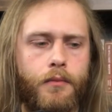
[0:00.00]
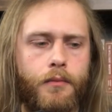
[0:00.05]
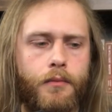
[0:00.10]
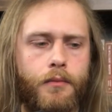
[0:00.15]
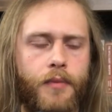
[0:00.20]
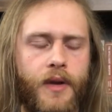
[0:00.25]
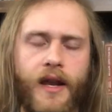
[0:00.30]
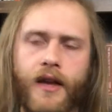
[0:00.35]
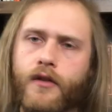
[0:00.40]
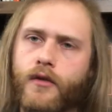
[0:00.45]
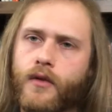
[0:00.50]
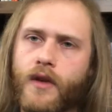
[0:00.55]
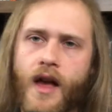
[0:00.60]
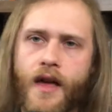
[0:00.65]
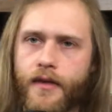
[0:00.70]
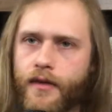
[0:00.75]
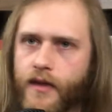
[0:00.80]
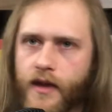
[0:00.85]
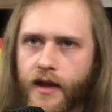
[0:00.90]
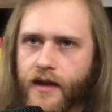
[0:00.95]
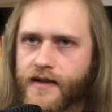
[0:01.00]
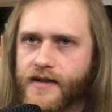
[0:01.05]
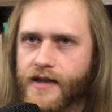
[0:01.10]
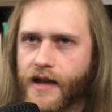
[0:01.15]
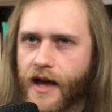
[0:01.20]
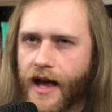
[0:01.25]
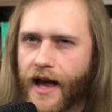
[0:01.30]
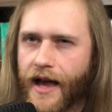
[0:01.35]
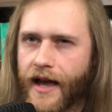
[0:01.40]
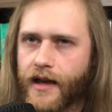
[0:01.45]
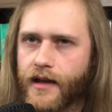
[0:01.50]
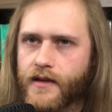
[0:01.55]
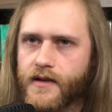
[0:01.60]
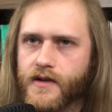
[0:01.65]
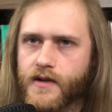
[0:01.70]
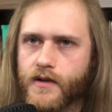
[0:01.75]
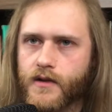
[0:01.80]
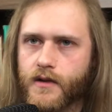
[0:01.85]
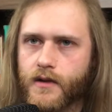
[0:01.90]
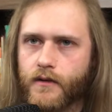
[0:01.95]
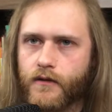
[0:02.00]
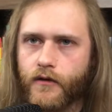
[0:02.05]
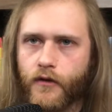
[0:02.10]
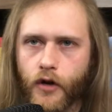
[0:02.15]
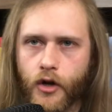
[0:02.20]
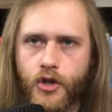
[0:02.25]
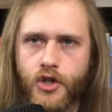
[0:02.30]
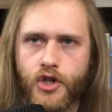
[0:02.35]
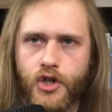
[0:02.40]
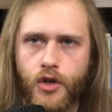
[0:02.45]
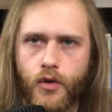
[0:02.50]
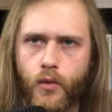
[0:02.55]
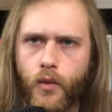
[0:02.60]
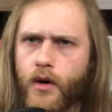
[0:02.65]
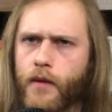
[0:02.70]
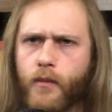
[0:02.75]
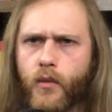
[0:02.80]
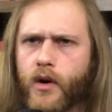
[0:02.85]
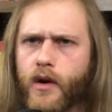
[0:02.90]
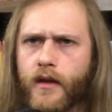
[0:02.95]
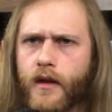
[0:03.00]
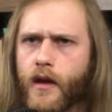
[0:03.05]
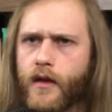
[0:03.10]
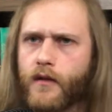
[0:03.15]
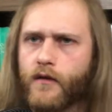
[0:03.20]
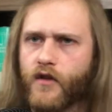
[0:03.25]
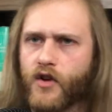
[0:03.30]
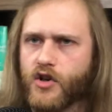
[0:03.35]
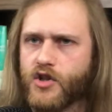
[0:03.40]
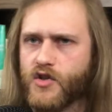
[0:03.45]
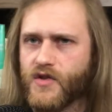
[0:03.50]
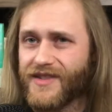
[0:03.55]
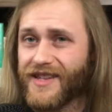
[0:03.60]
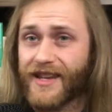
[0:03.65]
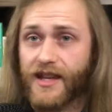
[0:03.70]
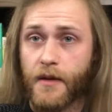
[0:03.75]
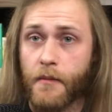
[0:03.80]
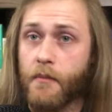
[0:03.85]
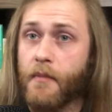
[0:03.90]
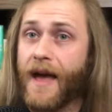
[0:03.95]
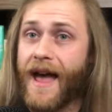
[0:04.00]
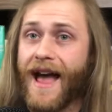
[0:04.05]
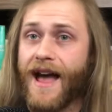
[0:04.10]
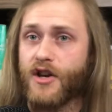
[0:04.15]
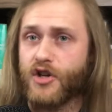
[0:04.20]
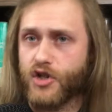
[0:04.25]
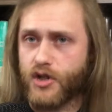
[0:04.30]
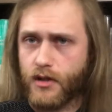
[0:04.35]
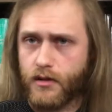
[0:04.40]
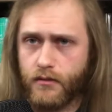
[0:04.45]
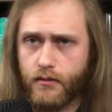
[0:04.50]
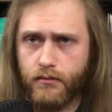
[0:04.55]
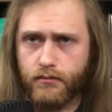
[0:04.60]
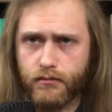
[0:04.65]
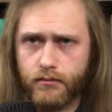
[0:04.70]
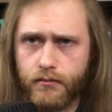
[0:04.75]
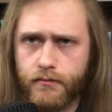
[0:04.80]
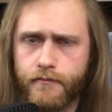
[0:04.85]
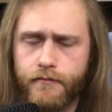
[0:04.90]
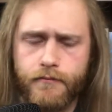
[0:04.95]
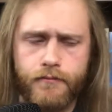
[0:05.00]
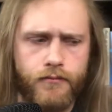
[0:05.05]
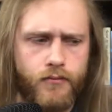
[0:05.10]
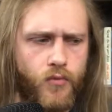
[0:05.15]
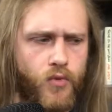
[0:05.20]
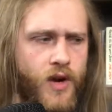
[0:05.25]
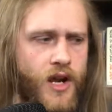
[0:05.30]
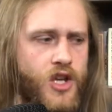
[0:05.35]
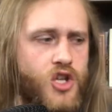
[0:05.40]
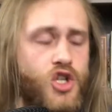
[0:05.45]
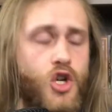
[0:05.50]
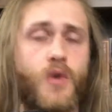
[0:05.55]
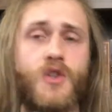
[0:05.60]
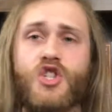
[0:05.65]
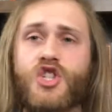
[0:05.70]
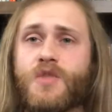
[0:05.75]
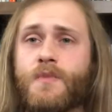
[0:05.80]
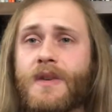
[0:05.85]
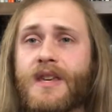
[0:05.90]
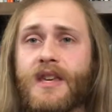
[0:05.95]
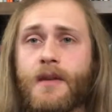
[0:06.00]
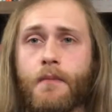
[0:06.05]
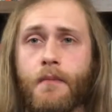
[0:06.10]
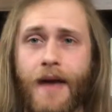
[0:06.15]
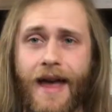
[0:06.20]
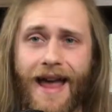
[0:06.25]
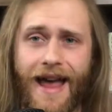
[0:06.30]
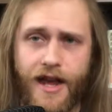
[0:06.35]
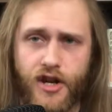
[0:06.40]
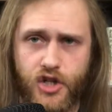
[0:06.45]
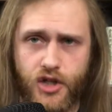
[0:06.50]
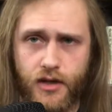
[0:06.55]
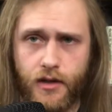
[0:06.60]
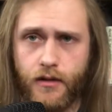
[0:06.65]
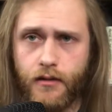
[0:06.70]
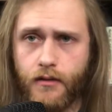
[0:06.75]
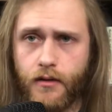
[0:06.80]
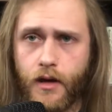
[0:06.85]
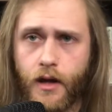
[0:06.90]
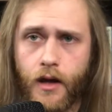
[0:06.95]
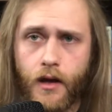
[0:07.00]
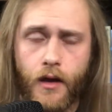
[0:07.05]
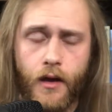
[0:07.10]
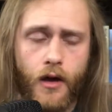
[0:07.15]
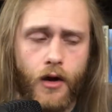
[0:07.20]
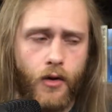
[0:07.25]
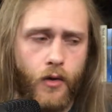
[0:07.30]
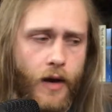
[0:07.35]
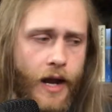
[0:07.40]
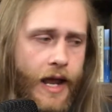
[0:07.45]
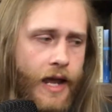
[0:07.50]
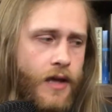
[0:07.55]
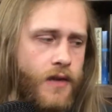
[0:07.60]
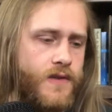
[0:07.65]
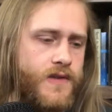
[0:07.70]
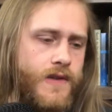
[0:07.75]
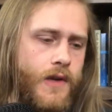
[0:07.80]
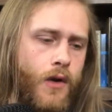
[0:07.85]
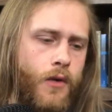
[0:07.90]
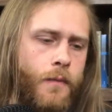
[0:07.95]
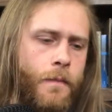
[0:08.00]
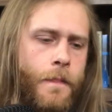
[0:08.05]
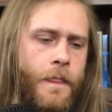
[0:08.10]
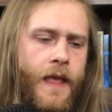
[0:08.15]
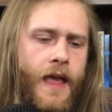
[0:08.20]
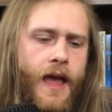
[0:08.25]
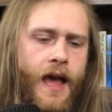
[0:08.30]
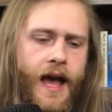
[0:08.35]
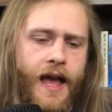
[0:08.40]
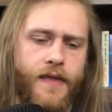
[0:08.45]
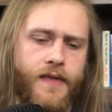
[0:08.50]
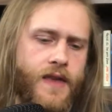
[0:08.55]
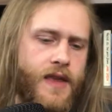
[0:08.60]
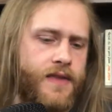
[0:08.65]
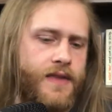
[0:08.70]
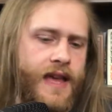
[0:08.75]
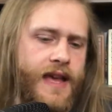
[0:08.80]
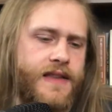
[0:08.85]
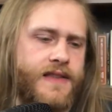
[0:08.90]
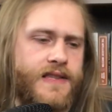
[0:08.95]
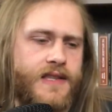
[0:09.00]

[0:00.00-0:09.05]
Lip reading: But I do not think it's the highest virtue. What are the other virtues? Like compassion, right? You should always just be compassionate, right? So I think that's